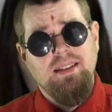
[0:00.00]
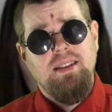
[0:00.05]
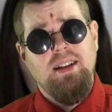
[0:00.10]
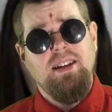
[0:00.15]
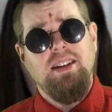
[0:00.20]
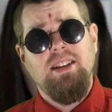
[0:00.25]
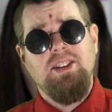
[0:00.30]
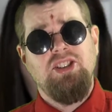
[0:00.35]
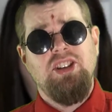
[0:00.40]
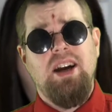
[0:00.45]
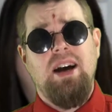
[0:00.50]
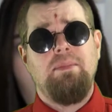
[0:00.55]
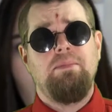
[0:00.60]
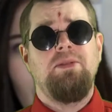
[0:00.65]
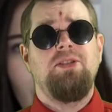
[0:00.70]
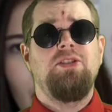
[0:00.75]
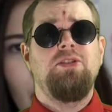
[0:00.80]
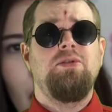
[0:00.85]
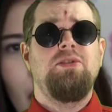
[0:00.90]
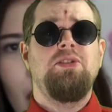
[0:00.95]
London Chap,
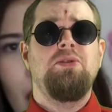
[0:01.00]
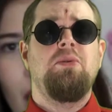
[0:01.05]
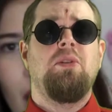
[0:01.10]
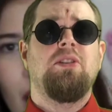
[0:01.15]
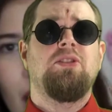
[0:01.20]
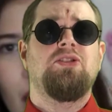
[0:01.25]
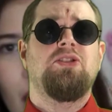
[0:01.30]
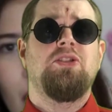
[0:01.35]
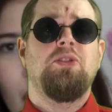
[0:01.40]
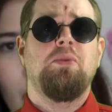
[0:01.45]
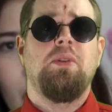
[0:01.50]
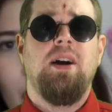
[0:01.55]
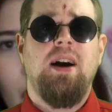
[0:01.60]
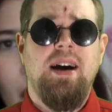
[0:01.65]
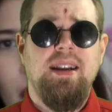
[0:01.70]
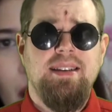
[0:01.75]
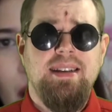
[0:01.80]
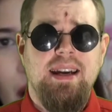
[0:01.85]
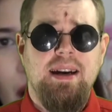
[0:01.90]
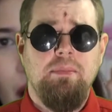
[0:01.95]
dude, you are so
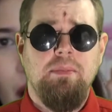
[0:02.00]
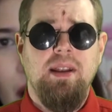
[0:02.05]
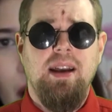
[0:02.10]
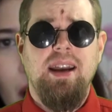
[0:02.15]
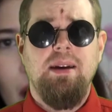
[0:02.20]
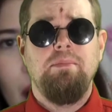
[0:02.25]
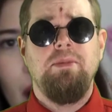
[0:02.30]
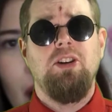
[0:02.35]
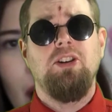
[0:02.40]
goddamn lame.